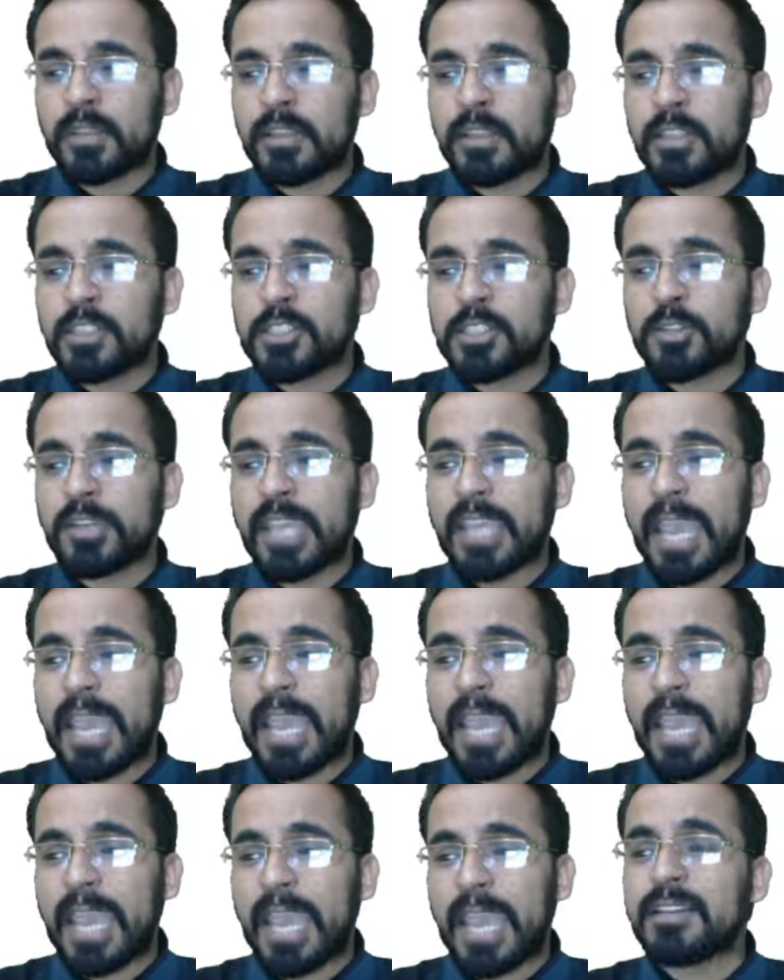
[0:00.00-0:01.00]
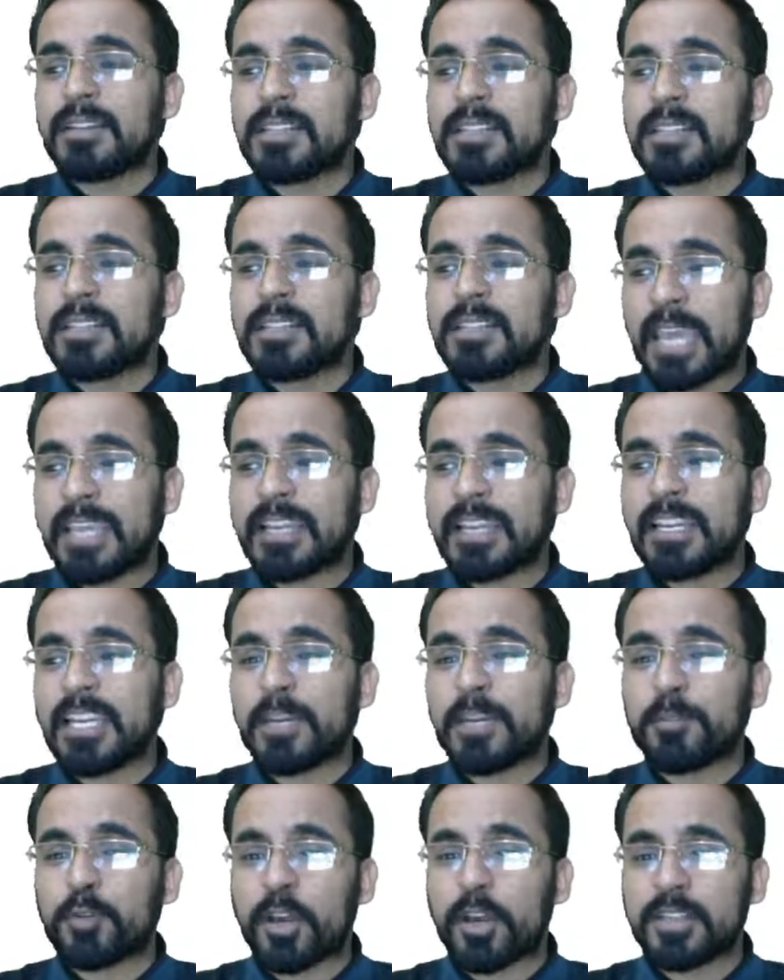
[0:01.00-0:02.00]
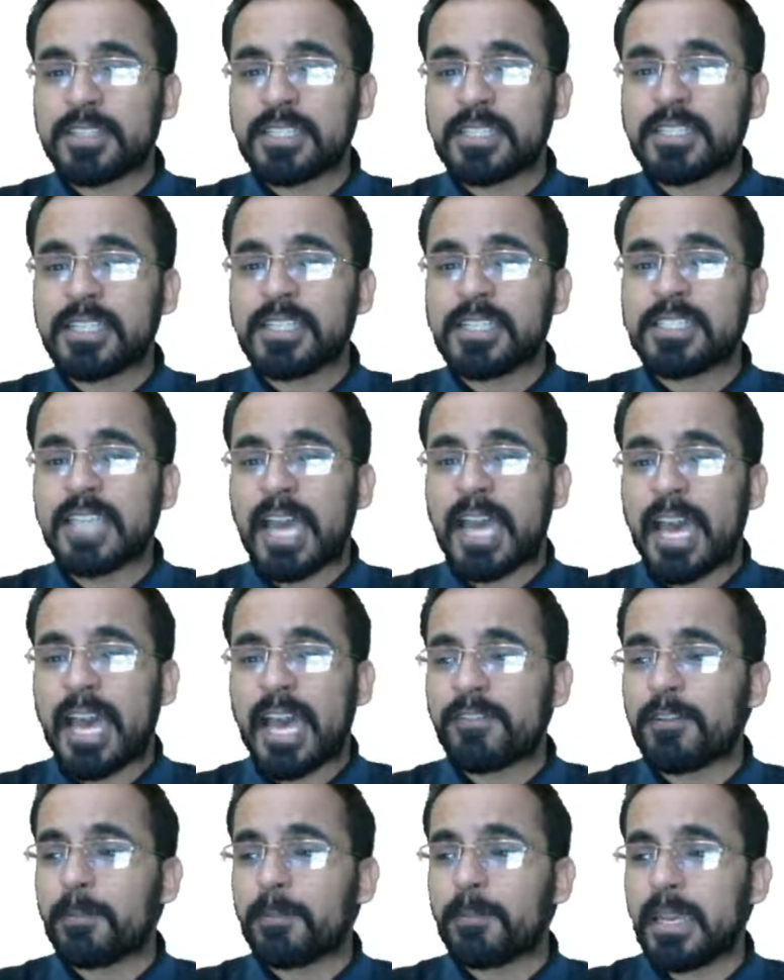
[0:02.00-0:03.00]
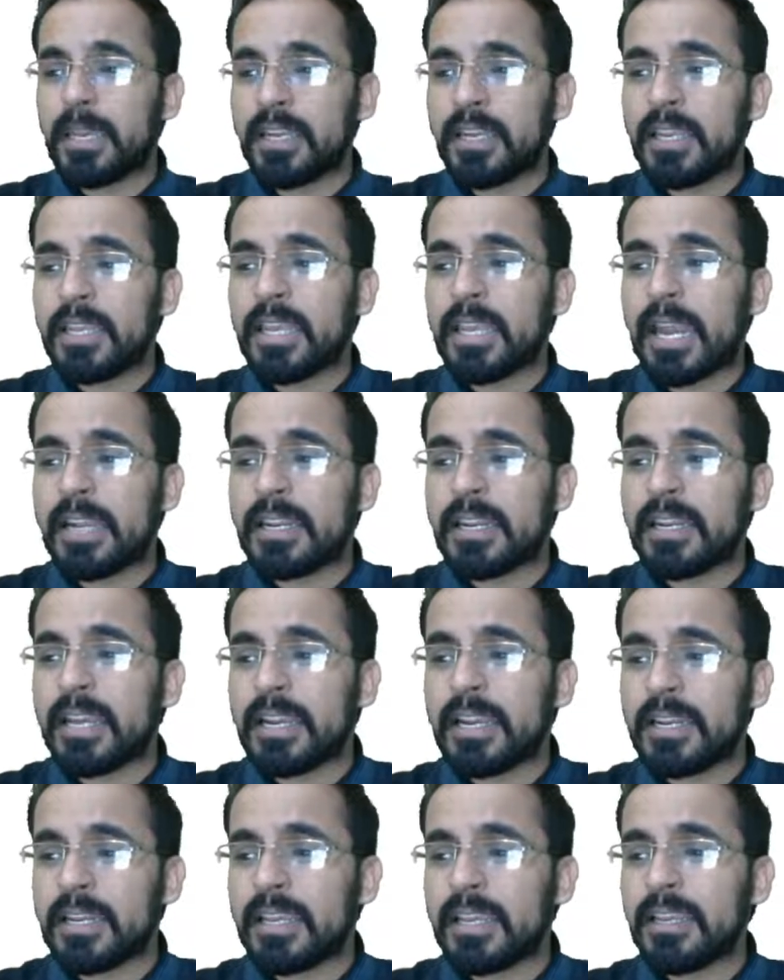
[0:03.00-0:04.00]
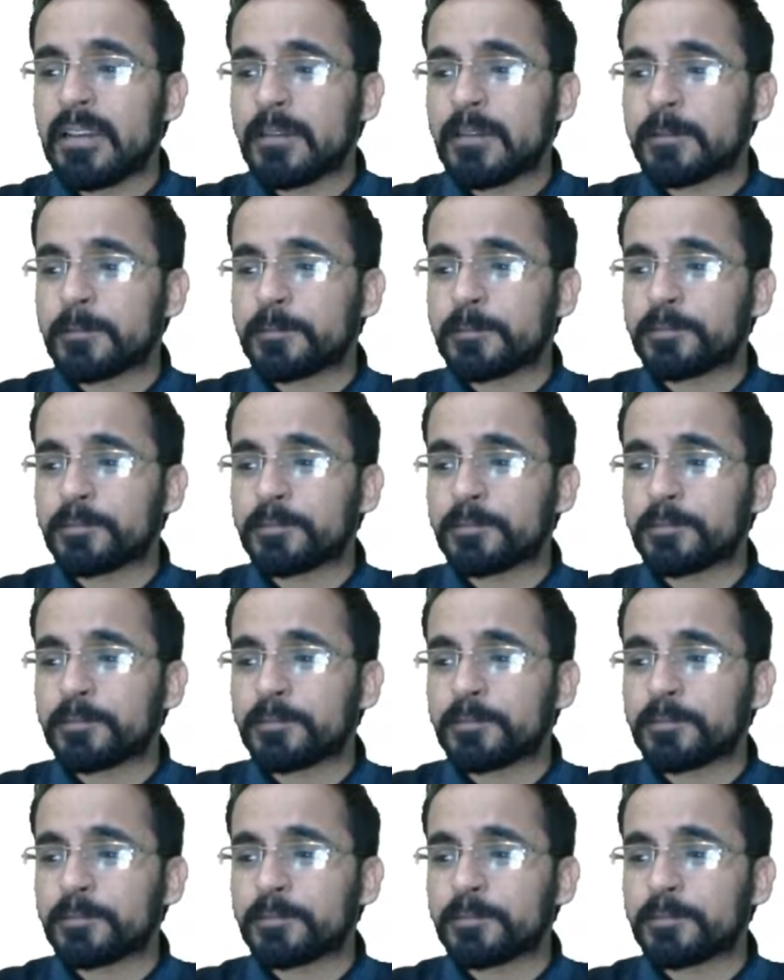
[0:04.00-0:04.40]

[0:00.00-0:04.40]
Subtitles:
So can cyclic processes have a beginning and an ending?